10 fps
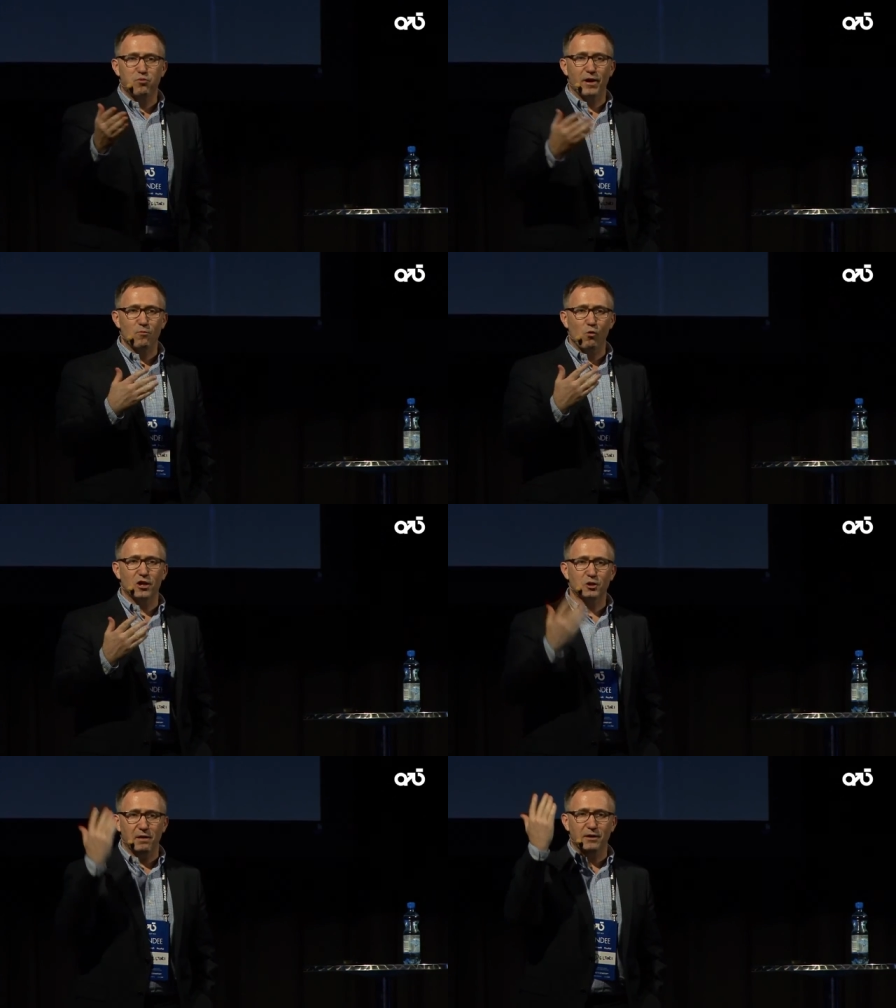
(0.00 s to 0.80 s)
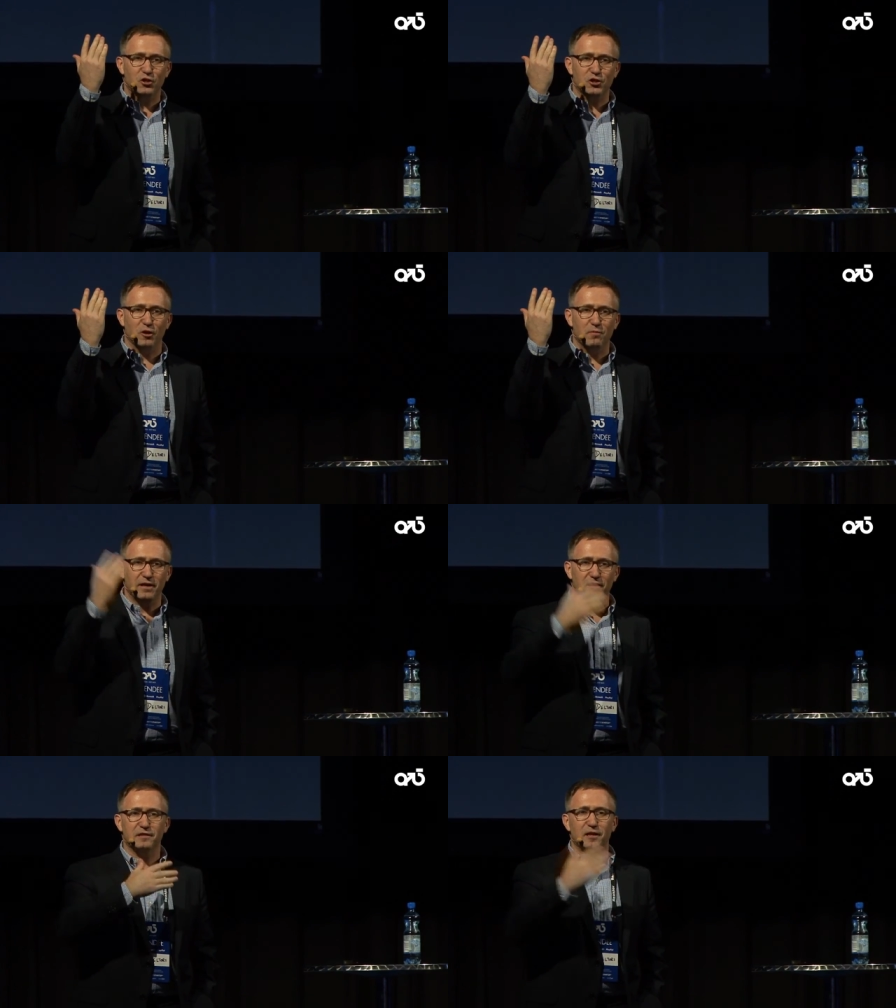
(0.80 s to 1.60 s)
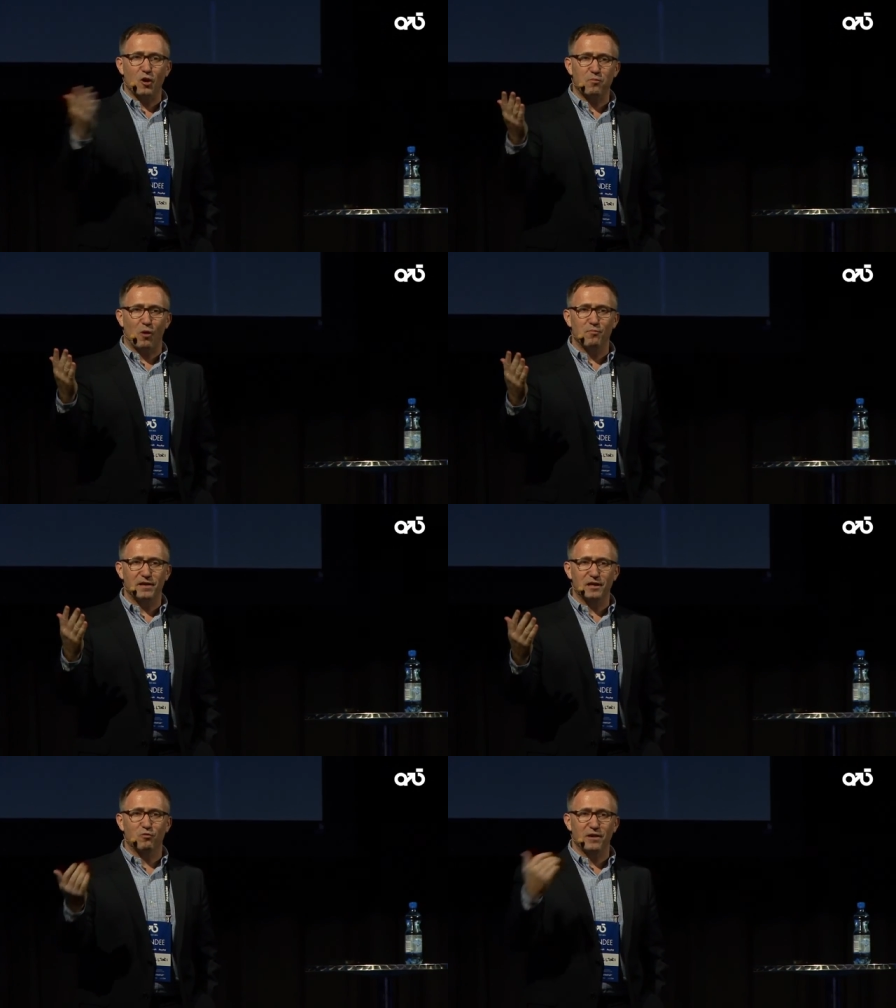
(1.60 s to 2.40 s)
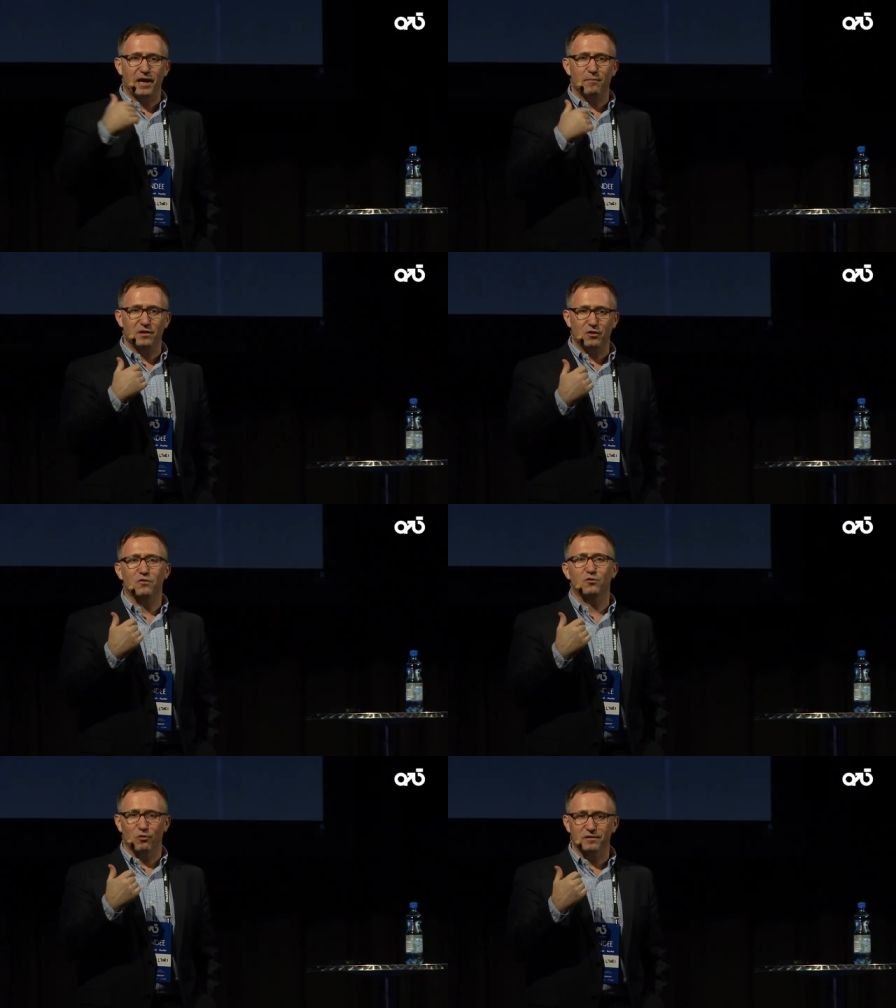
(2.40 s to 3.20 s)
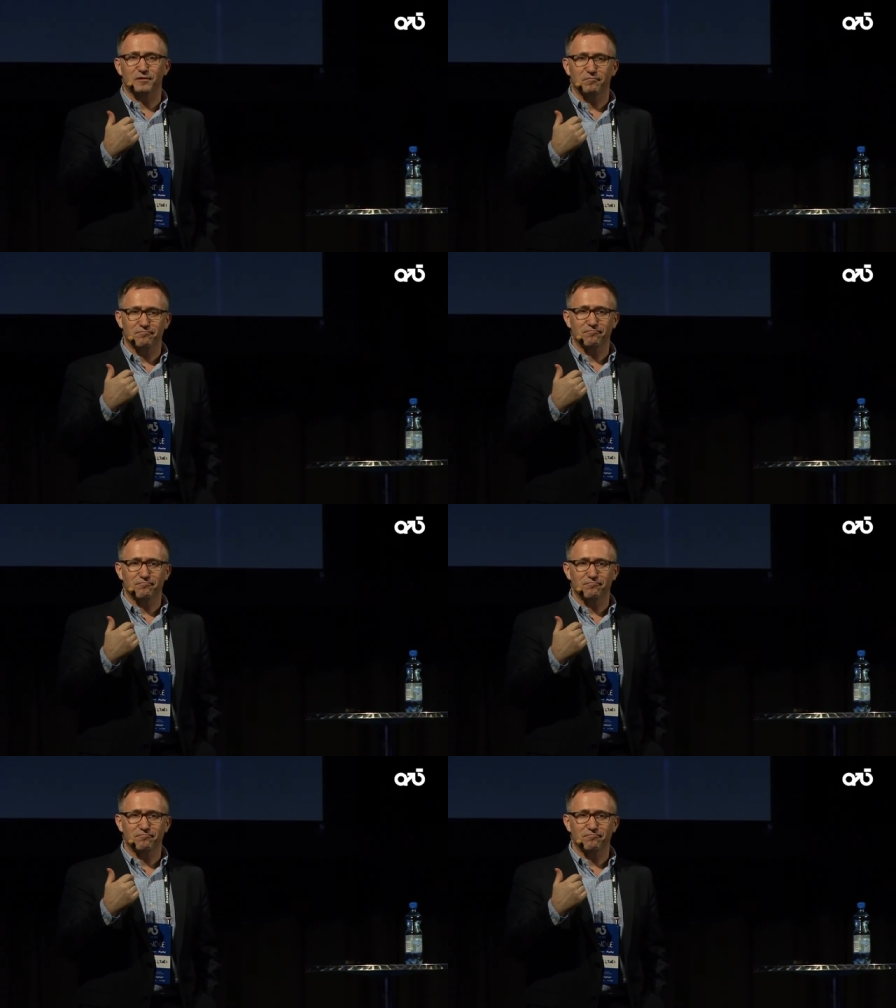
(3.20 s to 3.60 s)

brainwashed by the chairman and startup companies who came and talked to us.